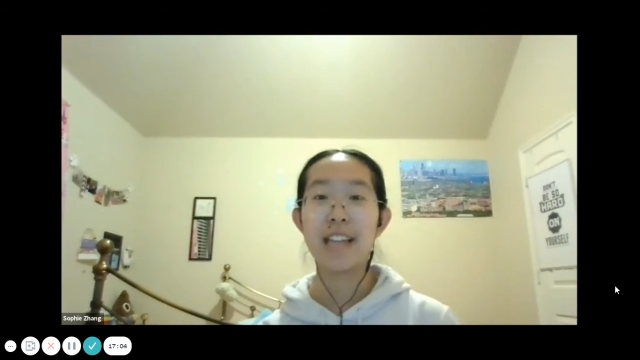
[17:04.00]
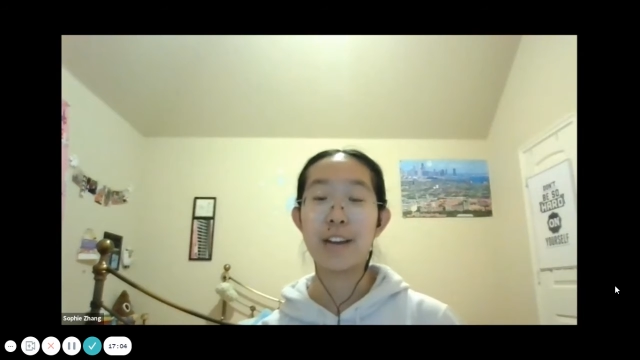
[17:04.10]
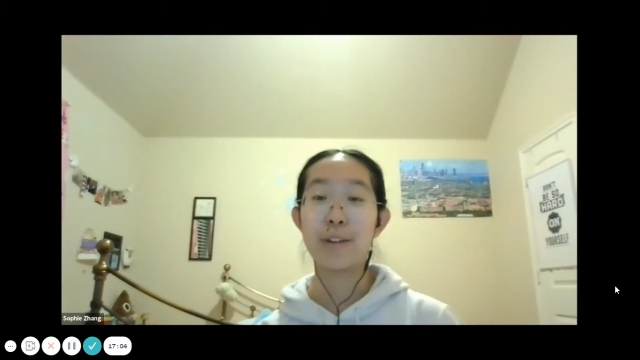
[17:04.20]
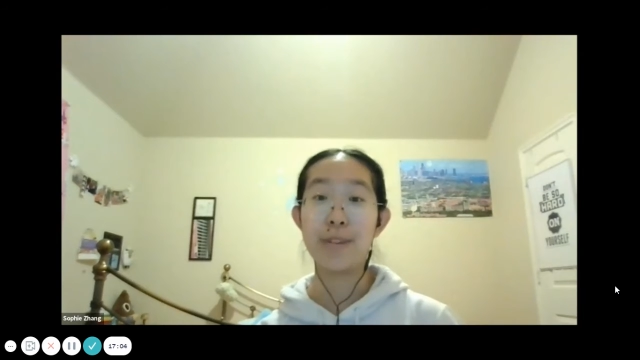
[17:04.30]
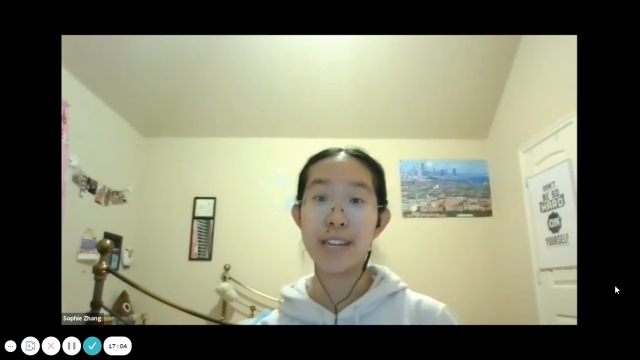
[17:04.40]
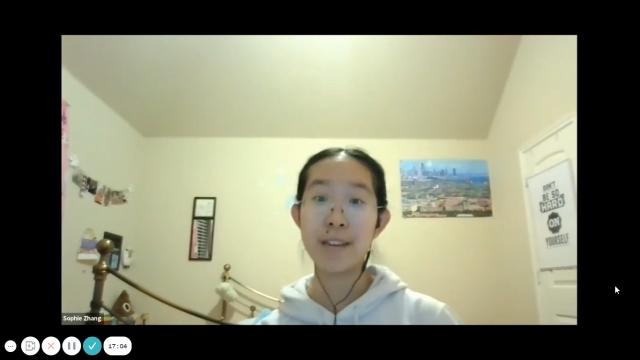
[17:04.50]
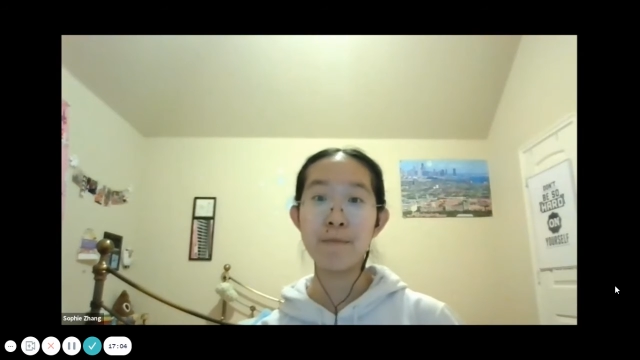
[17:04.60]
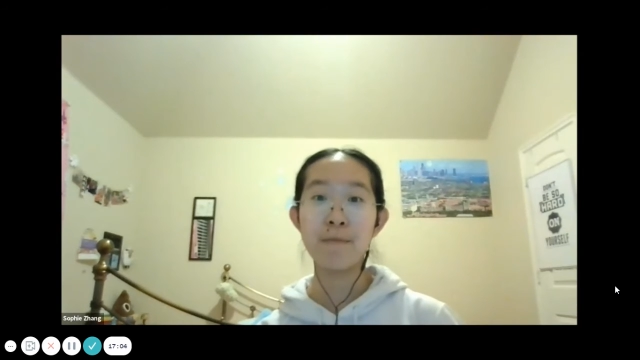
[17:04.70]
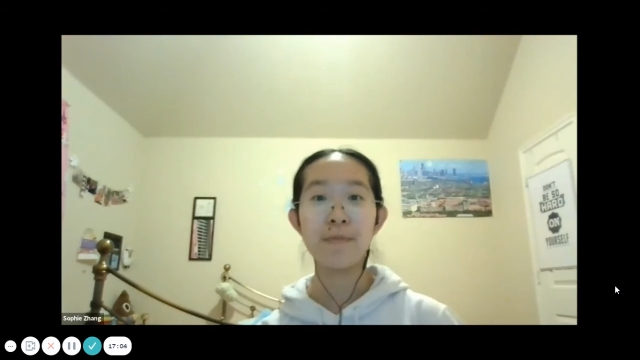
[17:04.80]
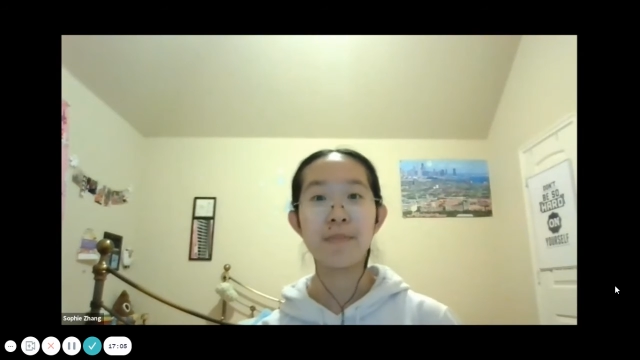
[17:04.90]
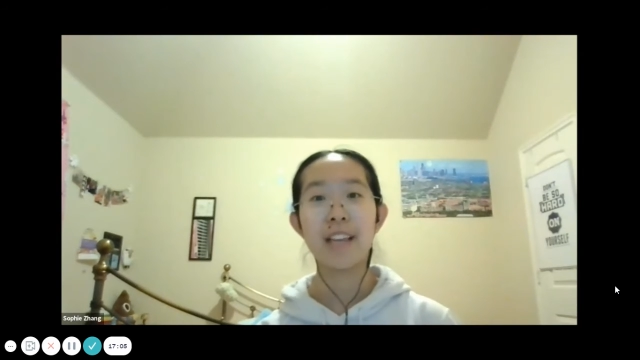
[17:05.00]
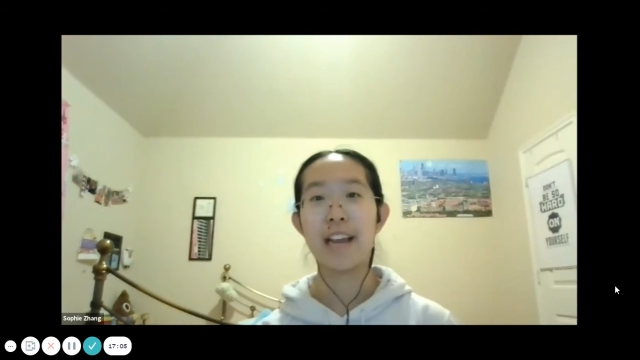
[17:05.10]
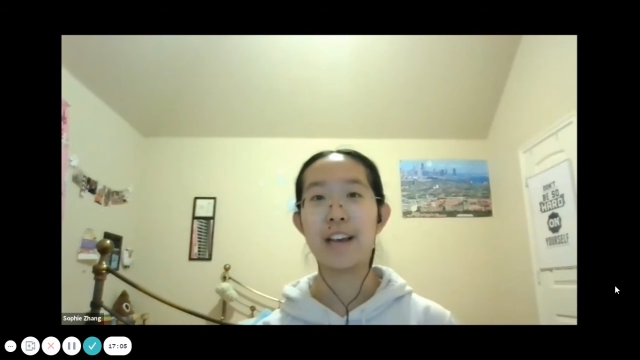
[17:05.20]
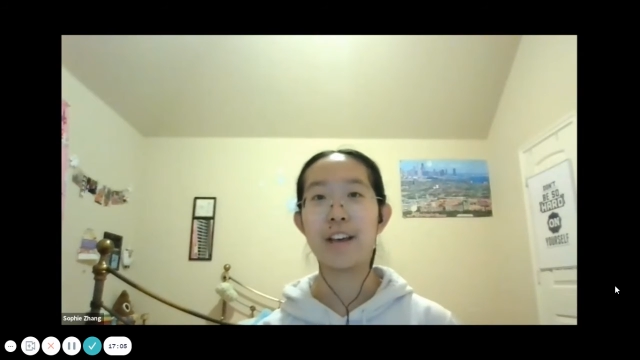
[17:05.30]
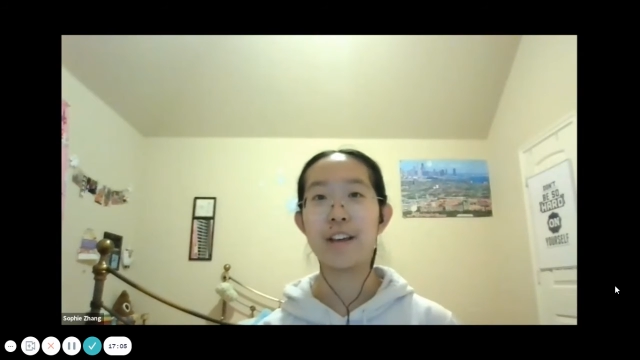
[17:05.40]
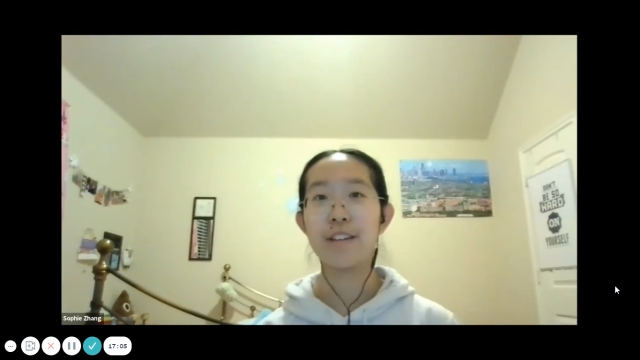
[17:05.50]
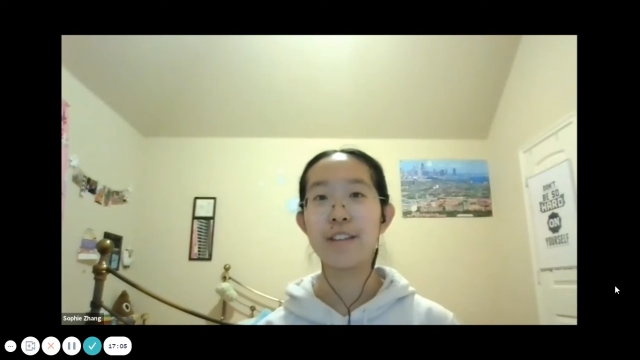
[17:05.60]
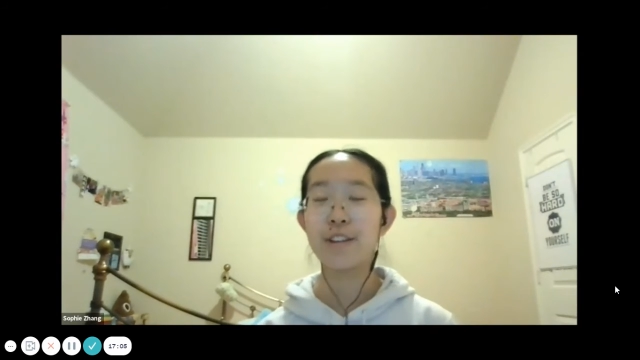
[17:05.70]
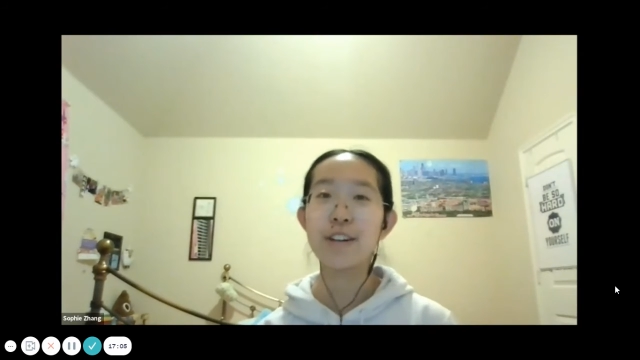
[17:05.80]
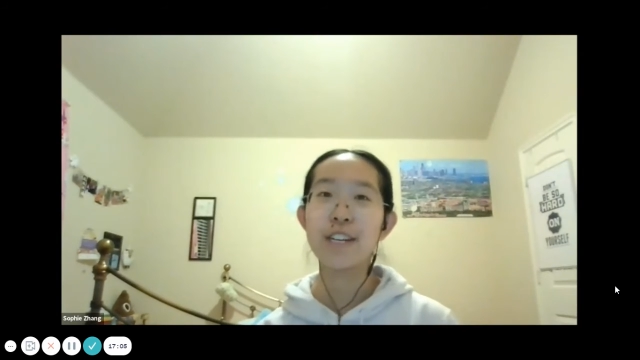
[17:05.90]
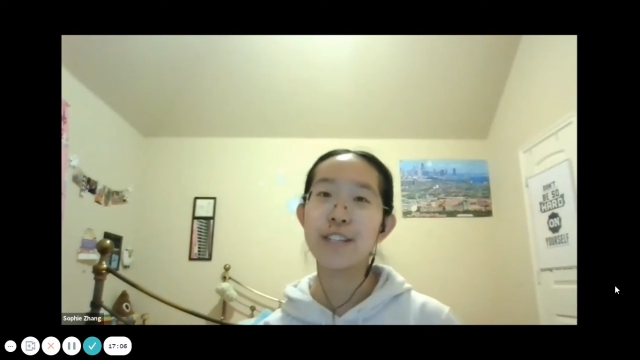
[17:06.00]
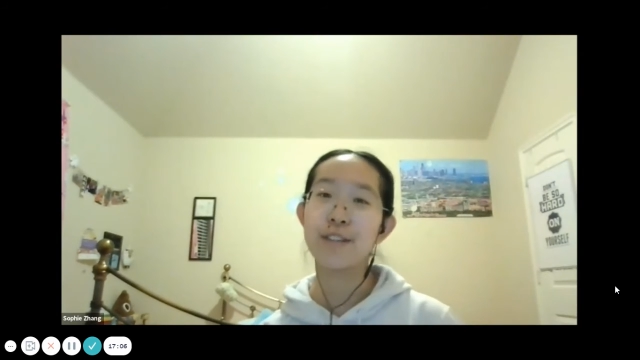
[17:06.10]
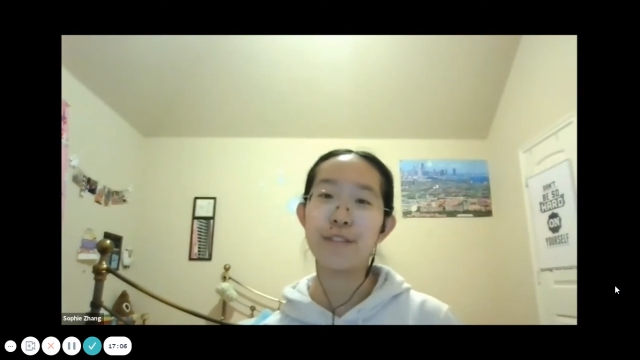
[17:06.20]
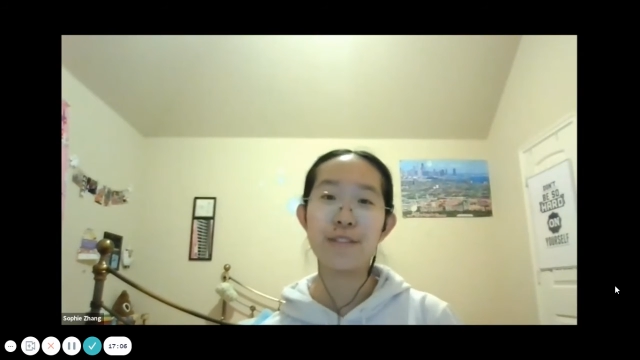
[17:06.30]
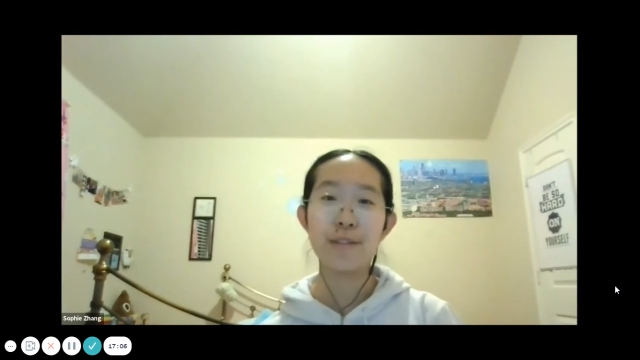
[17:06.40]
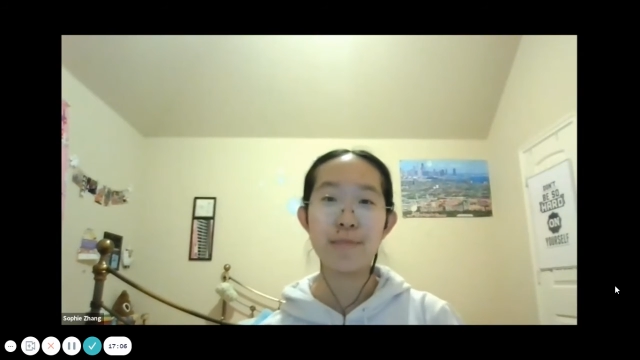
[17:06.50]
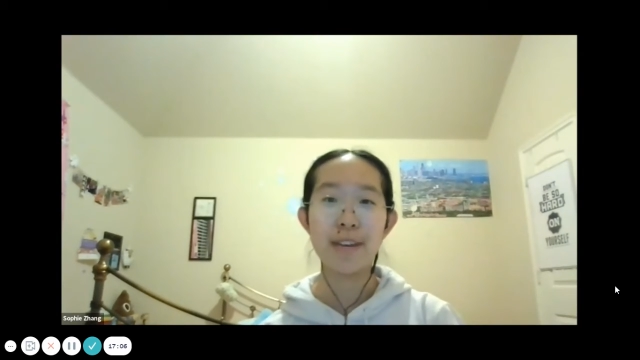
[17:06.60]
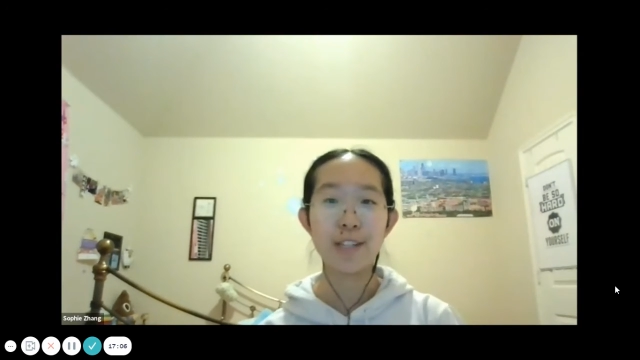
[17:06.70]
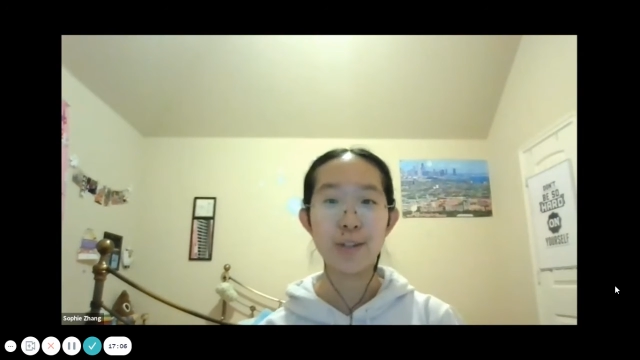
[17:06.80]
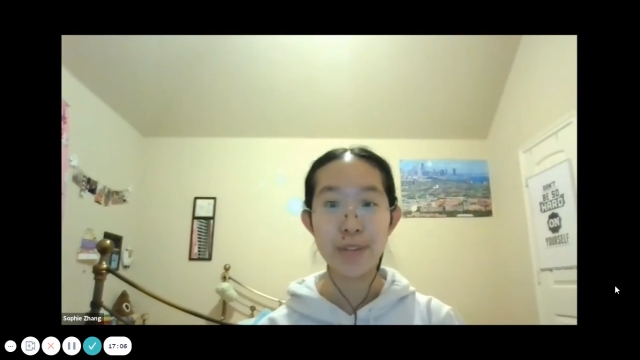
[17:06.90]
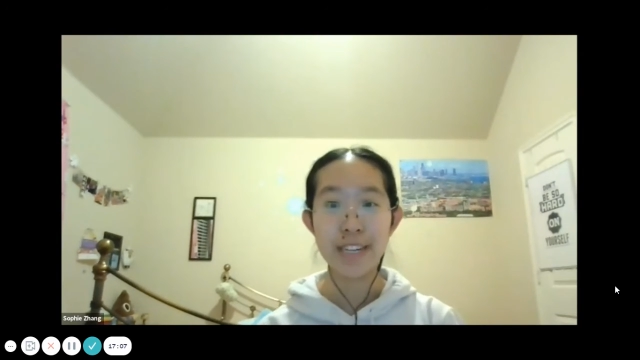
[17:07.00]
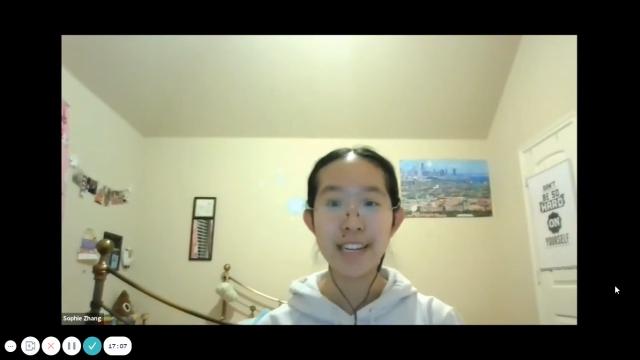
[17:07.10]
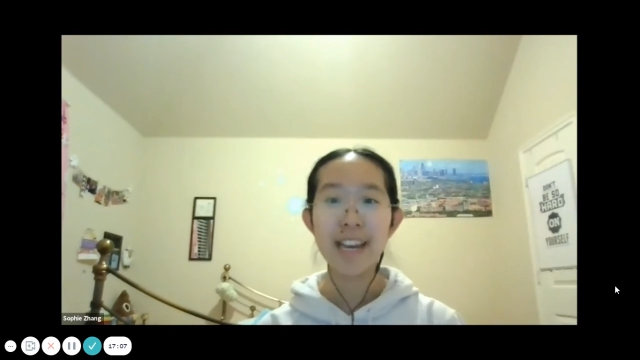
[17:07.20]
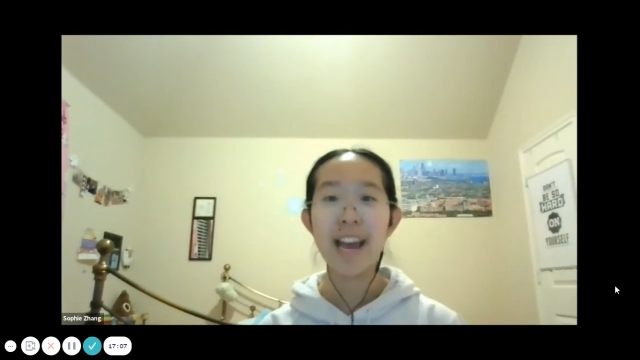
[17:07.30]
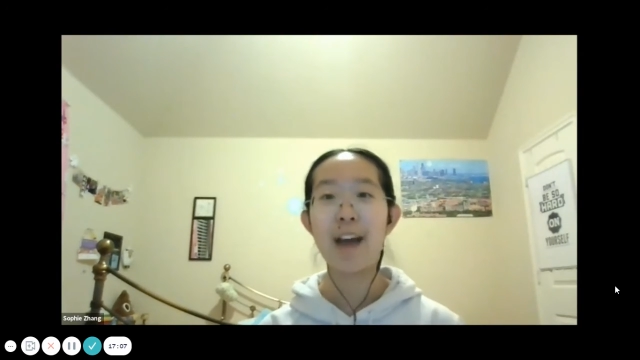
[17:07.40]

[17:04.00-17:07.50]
like a reading, like a 30 to 50 page reading,